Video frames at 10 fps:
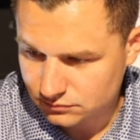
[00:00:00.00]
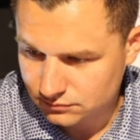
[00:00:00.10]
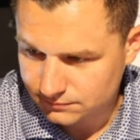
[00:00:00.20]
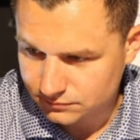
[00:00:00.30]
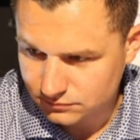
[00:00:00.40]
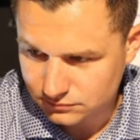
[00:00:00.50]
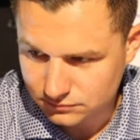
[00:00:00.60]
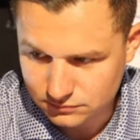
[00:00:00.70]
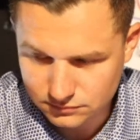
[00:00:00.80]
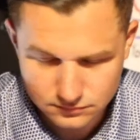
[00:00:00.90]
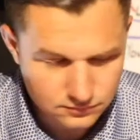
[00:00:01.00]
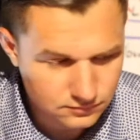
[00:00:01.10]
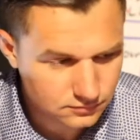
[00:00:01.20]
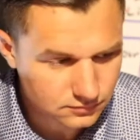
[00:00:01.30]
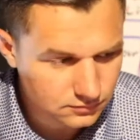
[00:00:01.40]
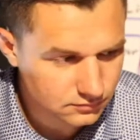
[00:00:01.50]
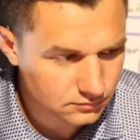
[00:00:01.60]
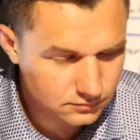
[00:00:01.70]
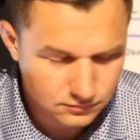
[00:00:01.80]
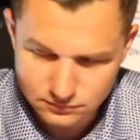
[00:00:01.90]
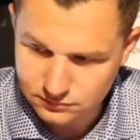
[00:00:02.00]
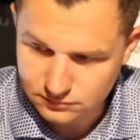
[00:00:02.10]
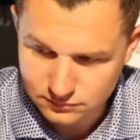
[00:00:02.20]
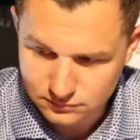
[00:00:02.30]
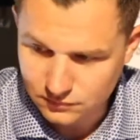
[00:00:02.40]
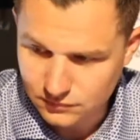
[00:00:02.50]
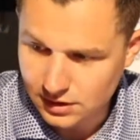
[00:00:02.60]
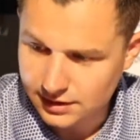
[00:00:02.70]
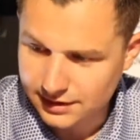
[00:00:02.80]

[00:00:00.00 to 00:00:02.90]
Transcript: Yeah. I'm honestly, I'm concerned about.